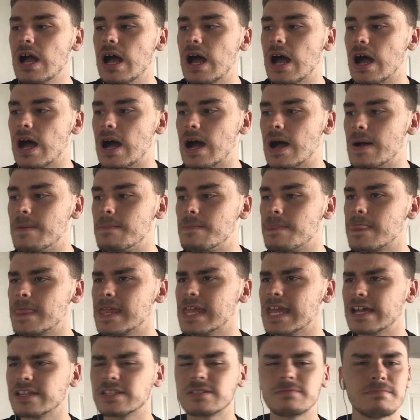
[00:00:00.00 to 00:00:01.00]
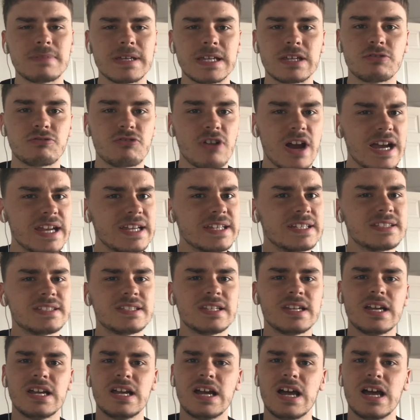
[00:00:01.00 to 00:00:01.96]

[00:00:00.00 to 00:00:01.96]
He hasn't been great,